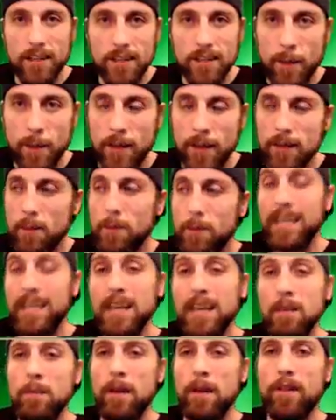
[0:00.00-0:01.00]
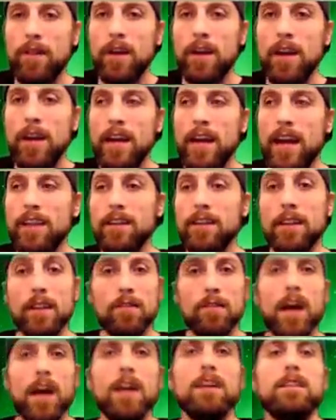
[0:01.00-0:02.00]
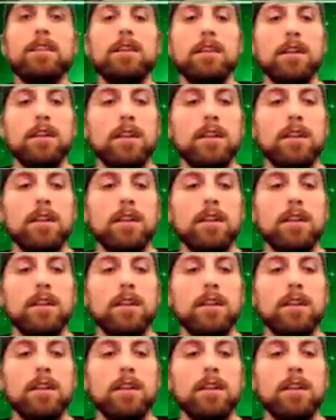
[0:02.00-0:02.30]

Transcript: about the Behemoth and the Leviathan,